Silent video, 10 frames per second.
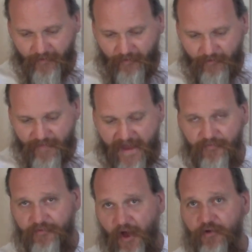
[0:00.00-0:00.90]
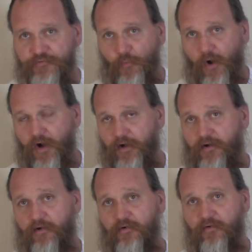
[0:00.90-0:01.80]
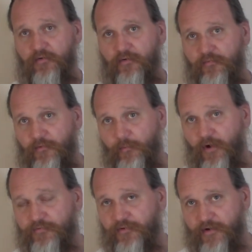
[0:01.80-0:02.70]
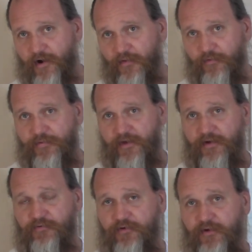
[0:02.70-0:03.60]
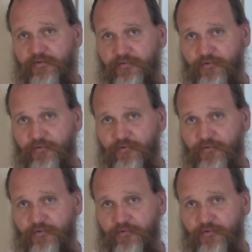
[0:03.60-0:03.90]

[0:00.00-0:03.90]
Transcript: That does work for most of your other things, because the